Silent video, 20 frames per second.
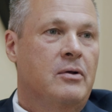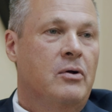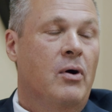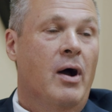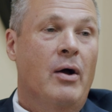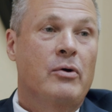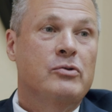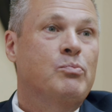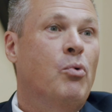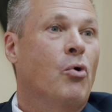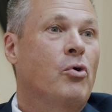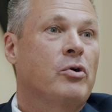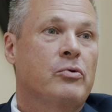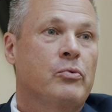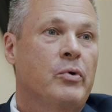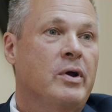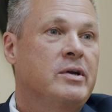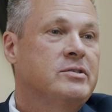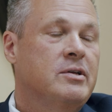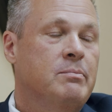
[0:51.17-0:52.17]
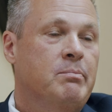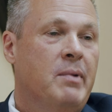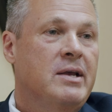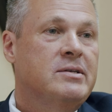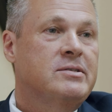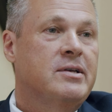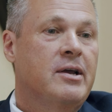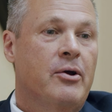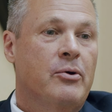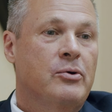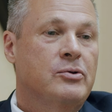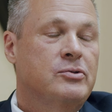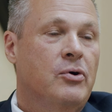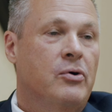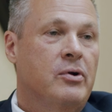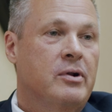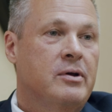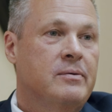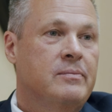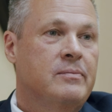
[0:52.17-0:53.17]
I was born and raised in Mesa,
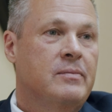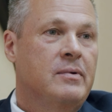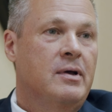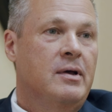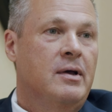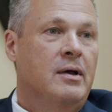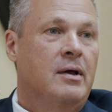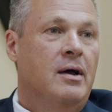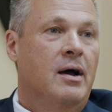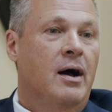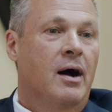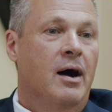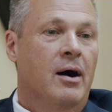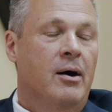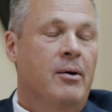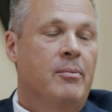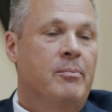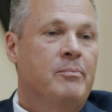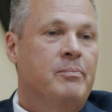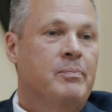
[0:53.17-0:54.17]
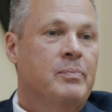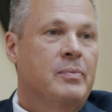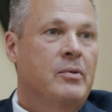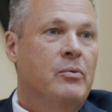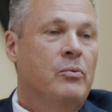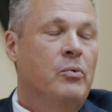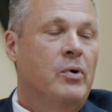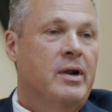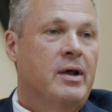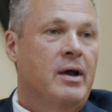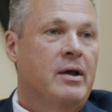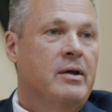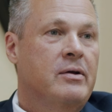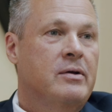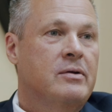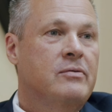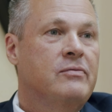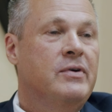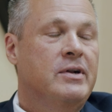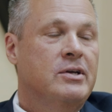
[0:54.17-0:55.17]
Arizona. When I
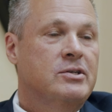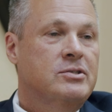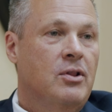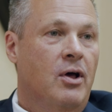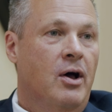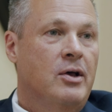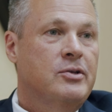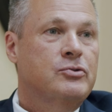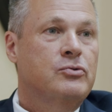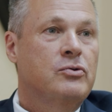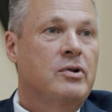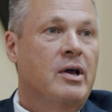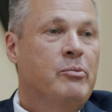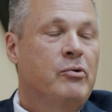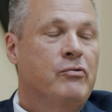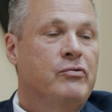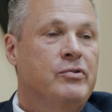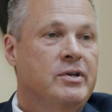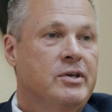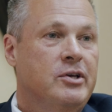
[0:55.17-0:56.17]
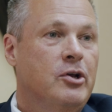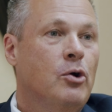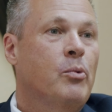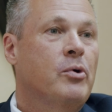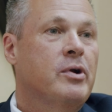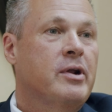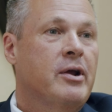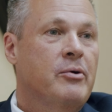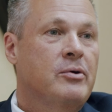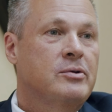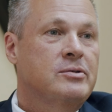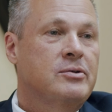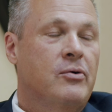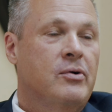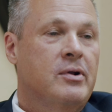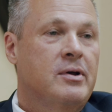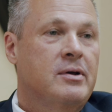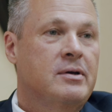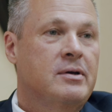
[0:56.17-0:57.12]
finished law school, I moved to Gilbert, Arizona.